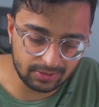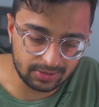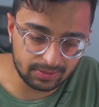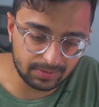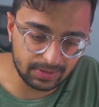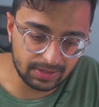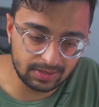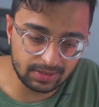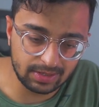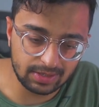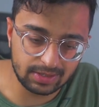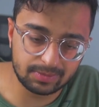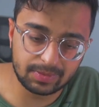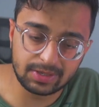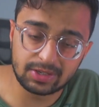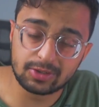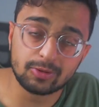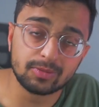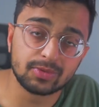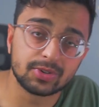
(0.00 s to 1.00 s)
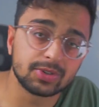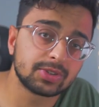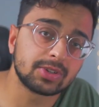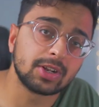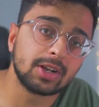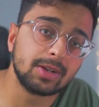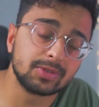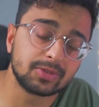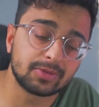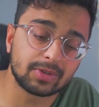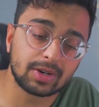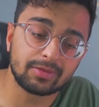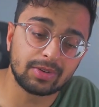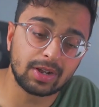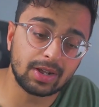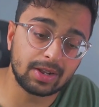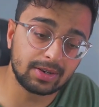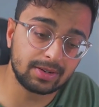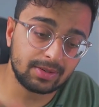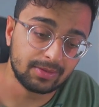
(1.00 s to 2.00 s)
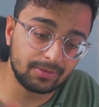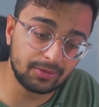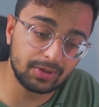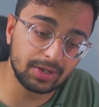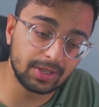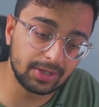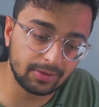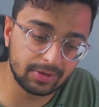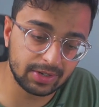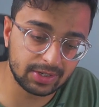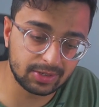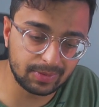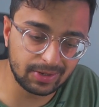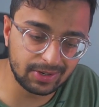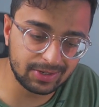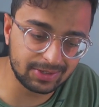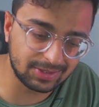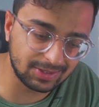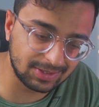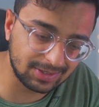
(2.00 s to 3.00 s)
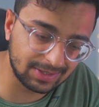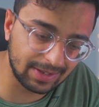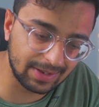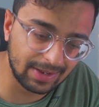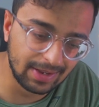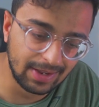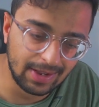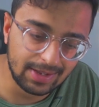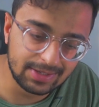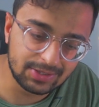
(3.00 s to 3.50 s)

because there's been numerous times where I've had really good experiences there.